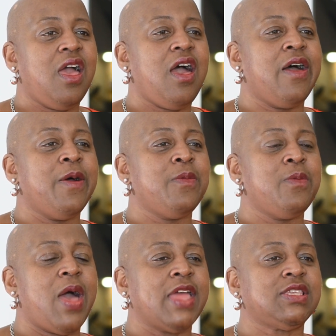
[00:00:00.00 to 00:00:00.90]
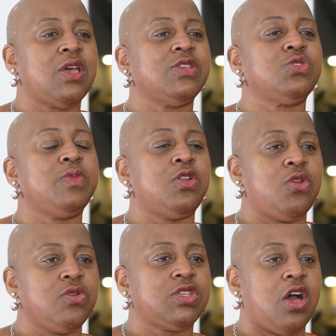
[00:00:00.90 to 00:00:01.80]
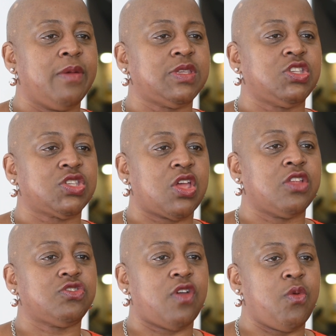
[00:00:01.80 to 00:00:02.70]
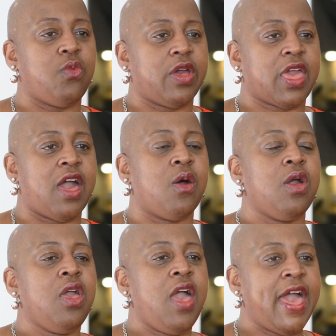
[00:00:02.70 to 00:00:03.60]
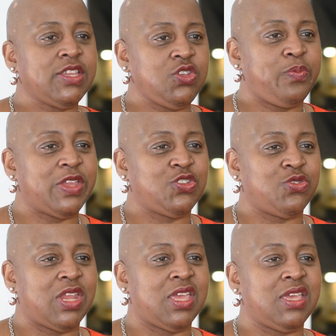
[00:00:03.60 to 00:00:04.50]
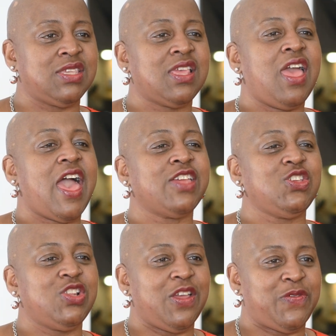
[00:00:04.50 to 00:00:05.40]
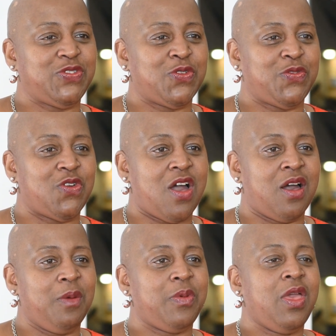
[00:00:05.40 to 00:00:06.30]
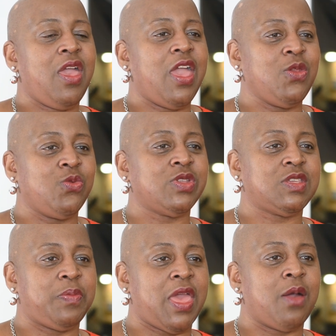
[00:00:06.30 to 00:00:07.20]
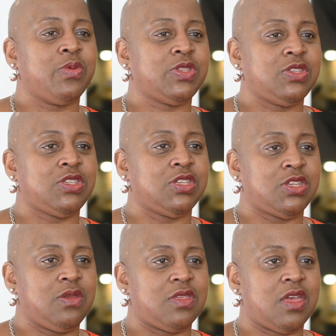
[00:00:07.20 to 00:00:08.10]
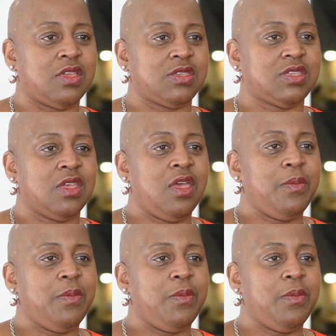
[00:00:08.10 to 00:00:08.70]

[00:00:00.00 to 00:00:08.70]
And so it took me a long time to just kind of try and work out, how do you bend your knees? How do you lift your foot up in order to be able to do this?